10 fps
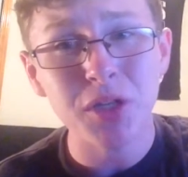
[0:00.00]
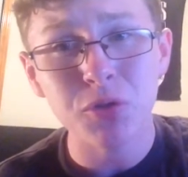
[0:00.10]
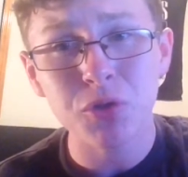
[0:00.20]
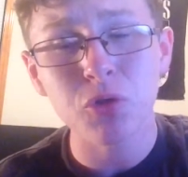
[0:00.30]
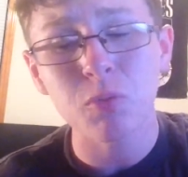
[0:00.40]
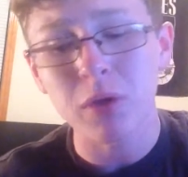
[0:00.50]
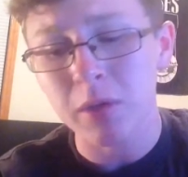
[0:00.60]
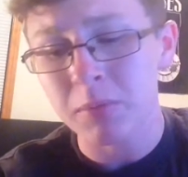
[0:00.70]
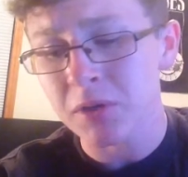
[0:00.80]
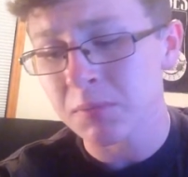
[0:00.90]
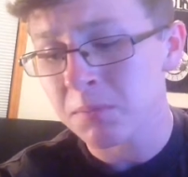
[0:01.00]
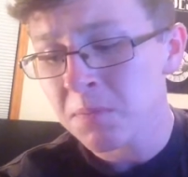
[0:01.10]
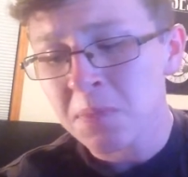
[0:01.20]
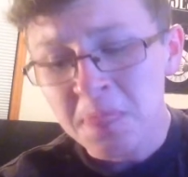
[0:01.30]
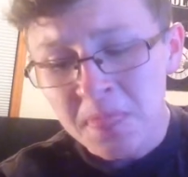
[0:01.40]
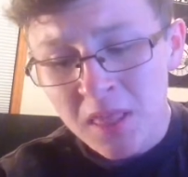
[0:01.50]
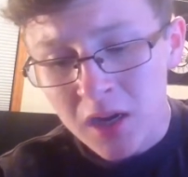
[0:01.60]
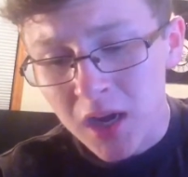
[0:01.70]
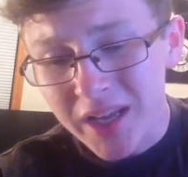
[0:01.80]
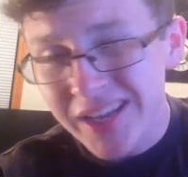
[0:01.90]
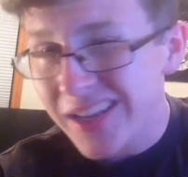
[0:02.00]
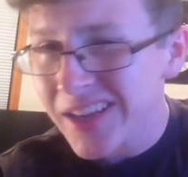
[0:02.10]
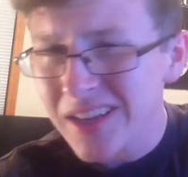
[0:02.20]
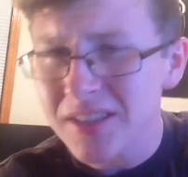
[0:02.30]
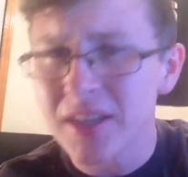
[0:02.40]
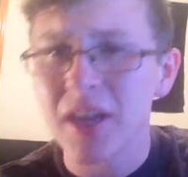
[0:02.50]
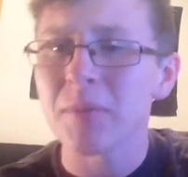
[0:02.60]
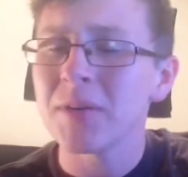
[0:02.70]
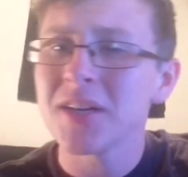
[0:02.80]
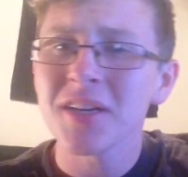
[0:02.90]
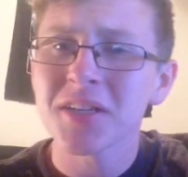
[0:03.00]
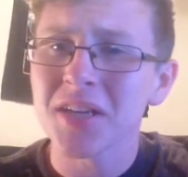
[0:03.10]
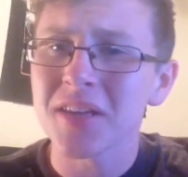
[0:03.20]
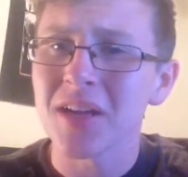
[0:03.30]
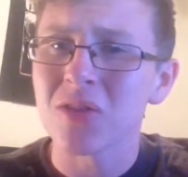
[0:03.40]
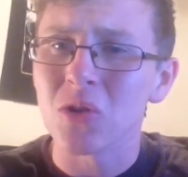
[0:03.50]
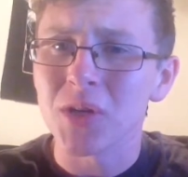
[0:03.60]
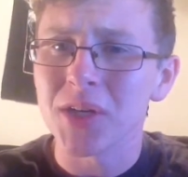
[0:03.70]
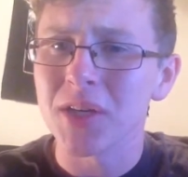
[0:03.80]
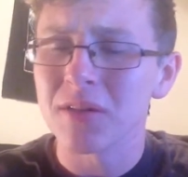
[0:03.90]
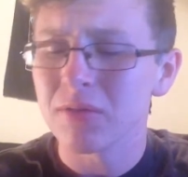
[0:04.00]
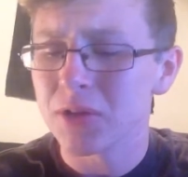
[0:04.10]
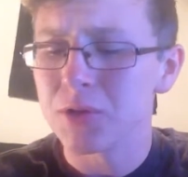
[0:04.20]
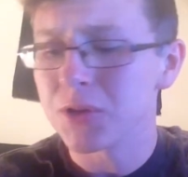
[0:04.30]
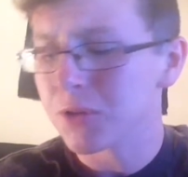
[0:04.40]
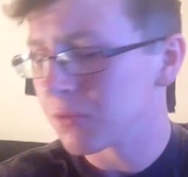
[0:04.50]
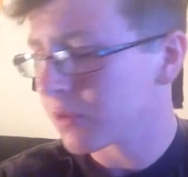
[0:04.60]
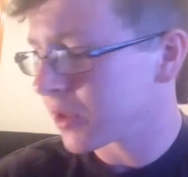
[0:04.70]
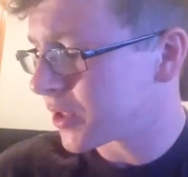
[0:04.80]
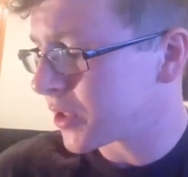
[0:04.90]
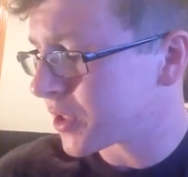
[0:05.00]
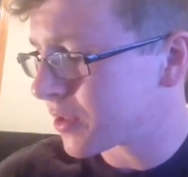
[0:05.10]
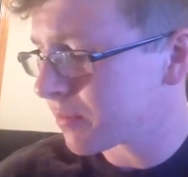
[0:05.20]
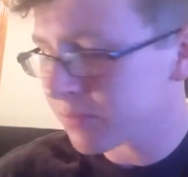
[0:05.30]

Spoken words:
used to, but I mean, it doesn't take that long to get used to. It just